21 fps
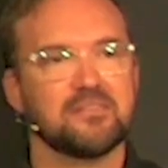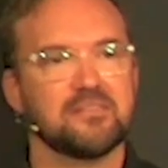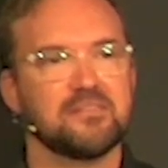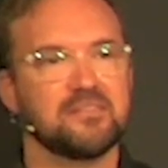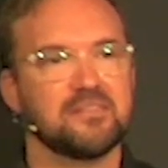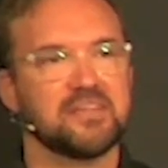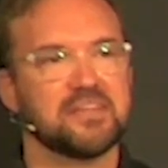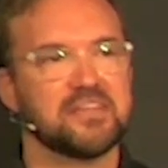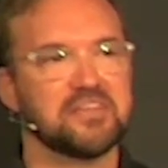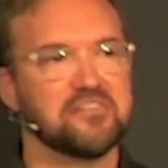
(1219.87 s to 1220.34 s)

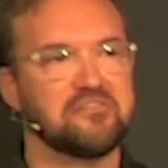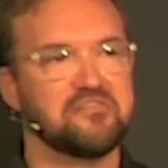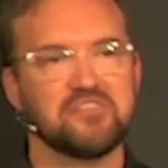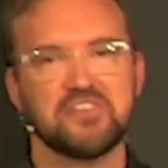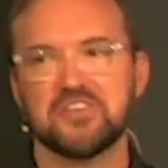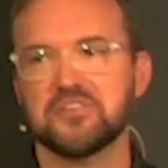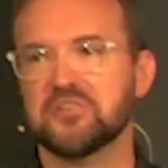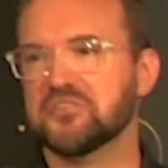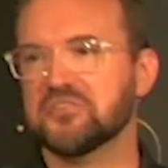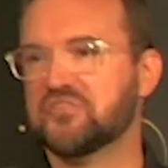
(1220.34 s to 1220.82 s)
like a
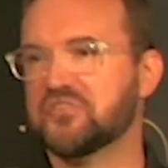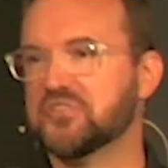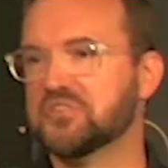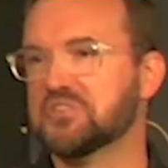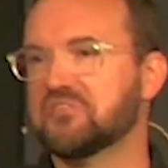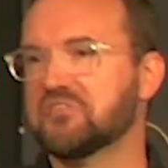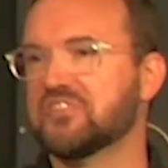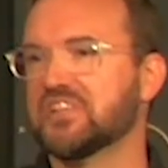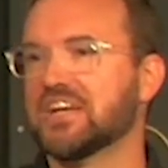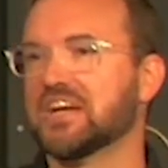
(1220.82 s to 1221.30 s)
field full
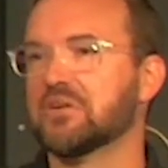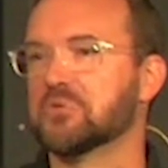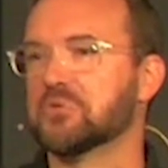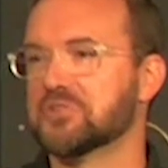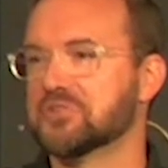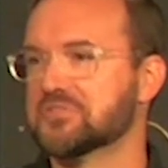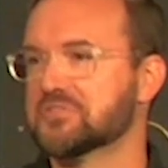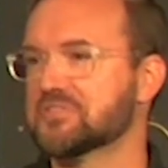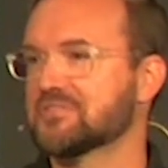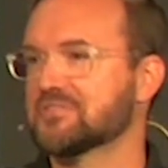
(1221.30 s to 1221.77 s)
of
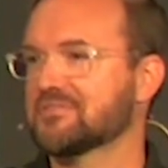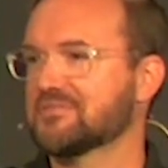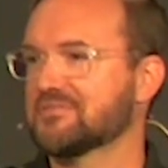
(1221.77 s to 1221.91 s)
flowers.